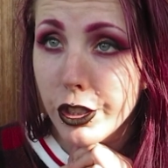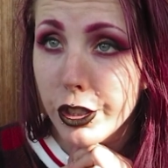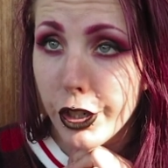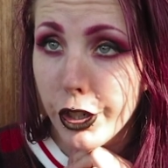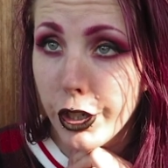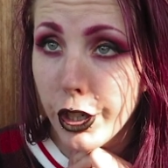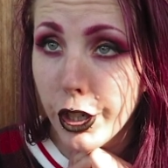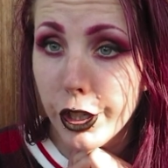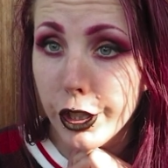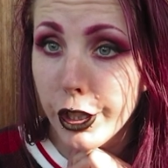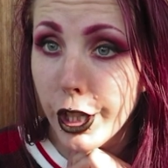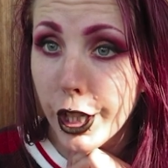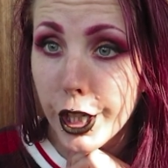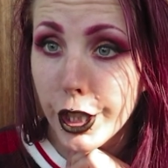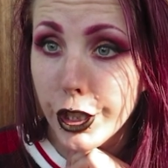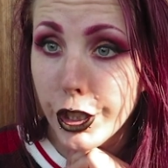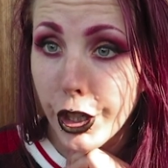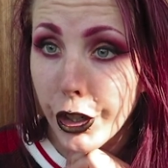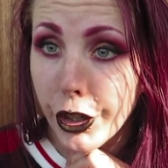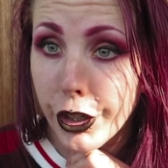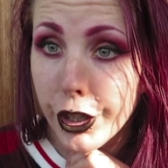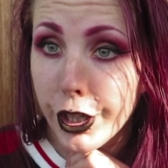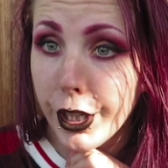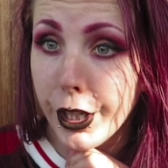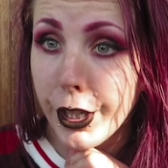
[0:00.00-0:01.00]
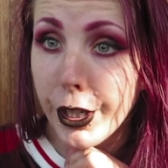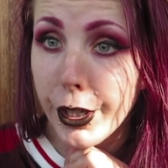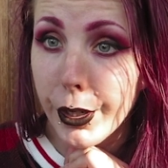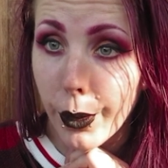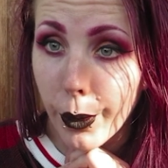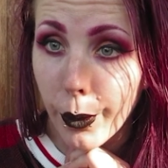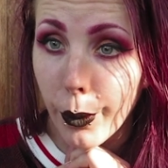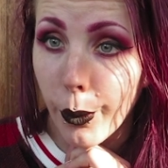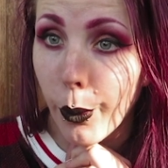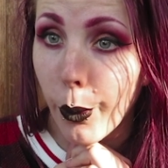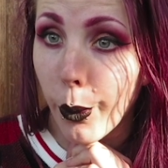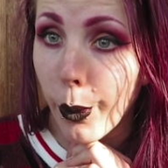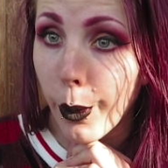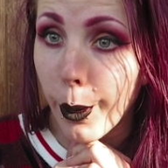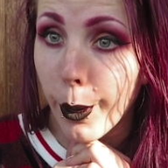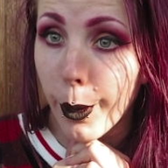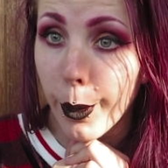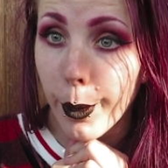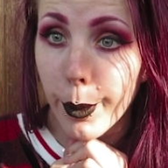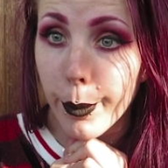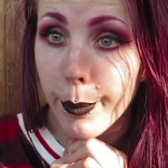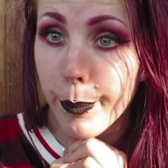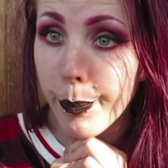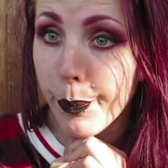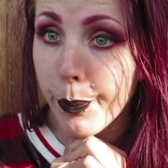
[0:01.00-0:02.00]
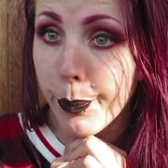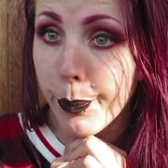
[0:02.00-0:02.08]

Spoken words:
to cook like a turkey or